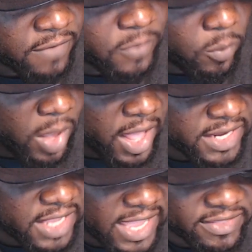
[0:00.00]
for one,
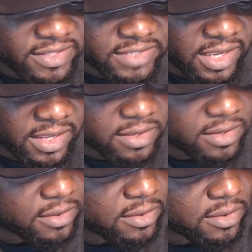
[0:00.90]
he had to
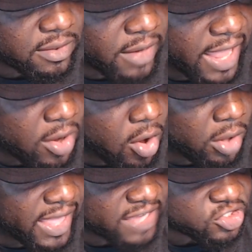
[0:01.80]
take, like,
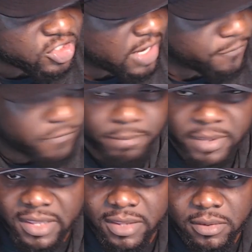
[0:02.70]
all that shit from
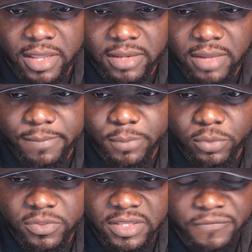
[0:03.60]
being, like,
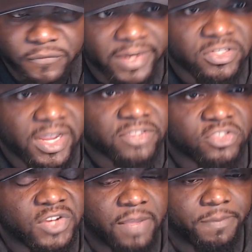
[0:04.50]
labeled the franchise
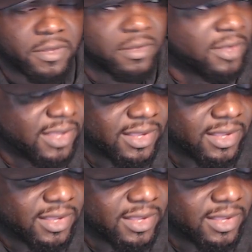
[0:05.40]
champion.